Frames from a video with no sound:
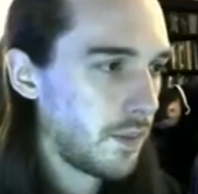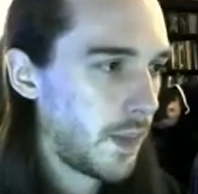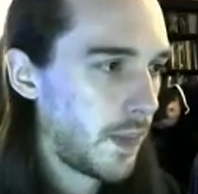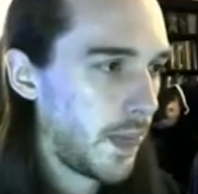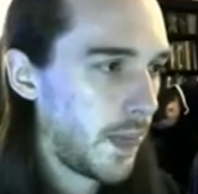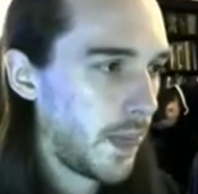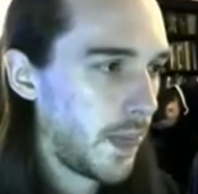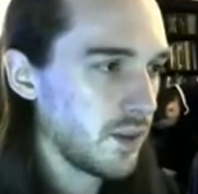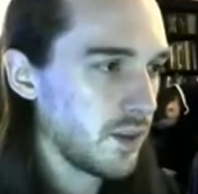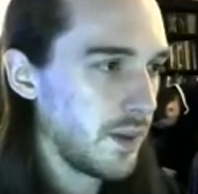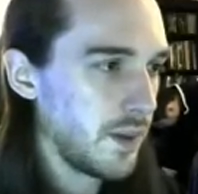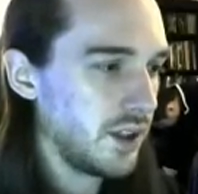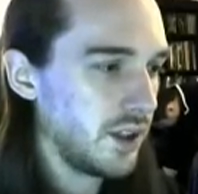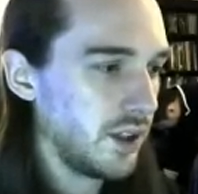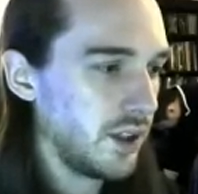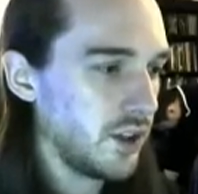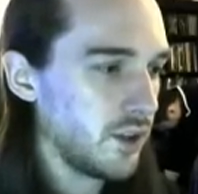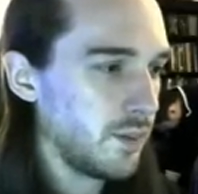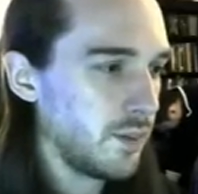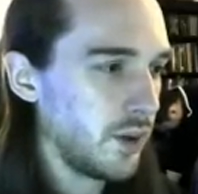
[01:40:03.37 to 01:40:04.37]
So basically,
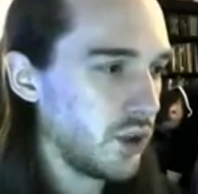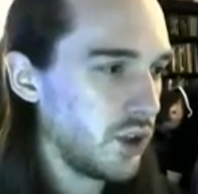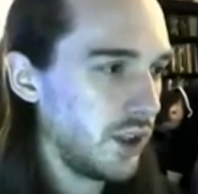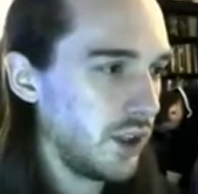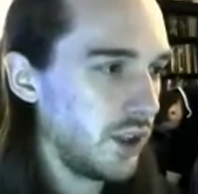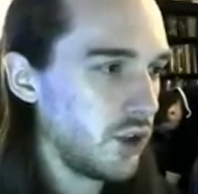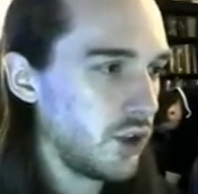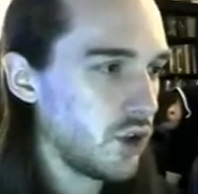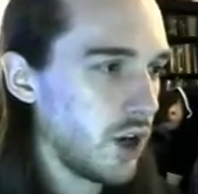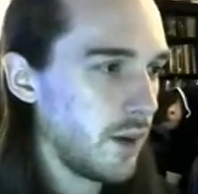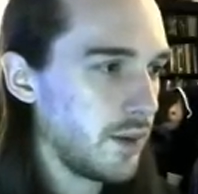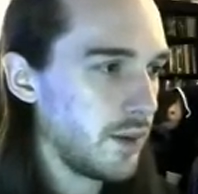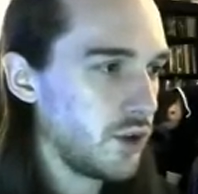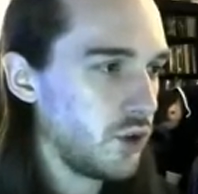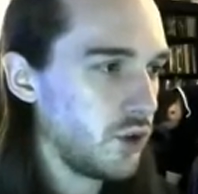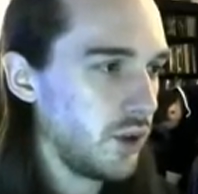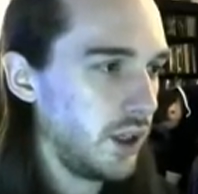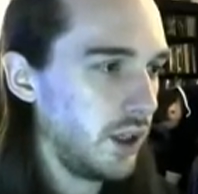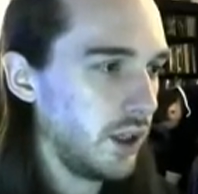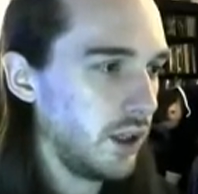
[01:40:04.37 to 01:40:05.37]
just pushing the
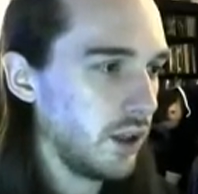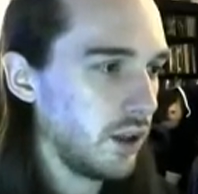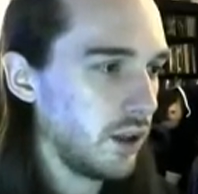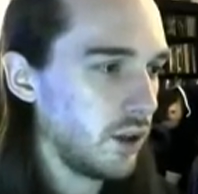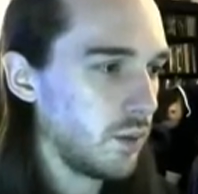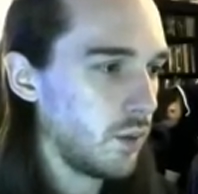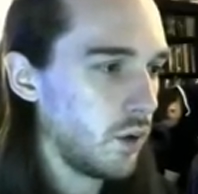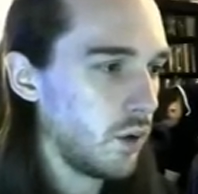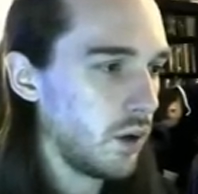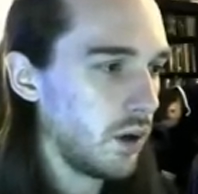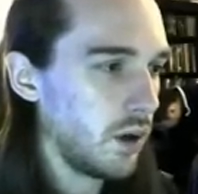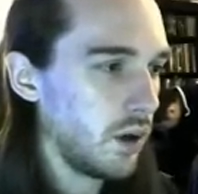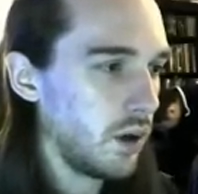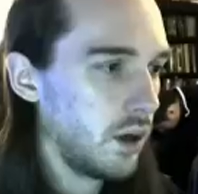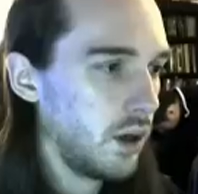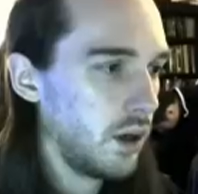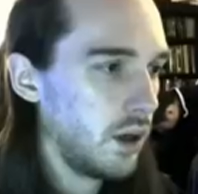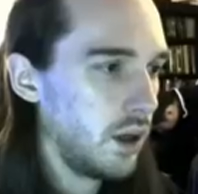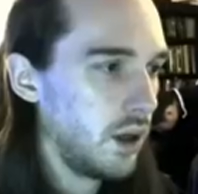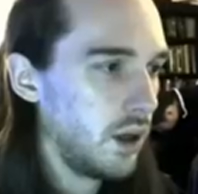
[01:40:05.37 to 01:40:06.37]
geometry a little more,
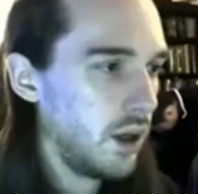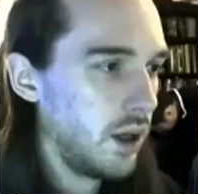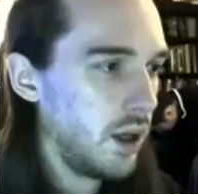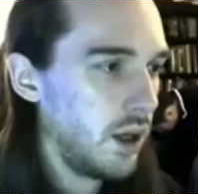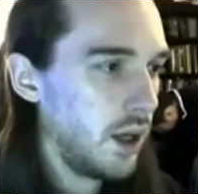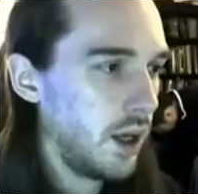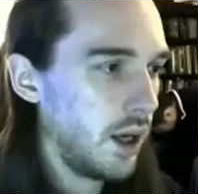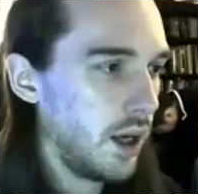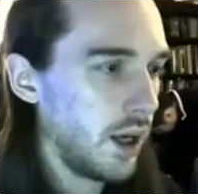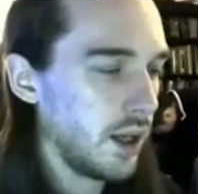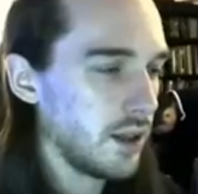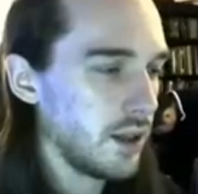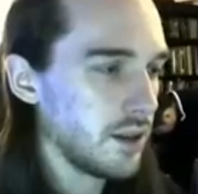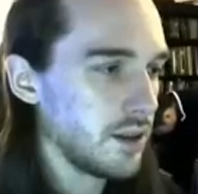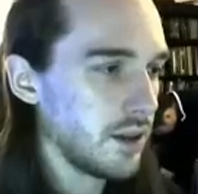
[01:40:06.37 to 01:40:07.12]
and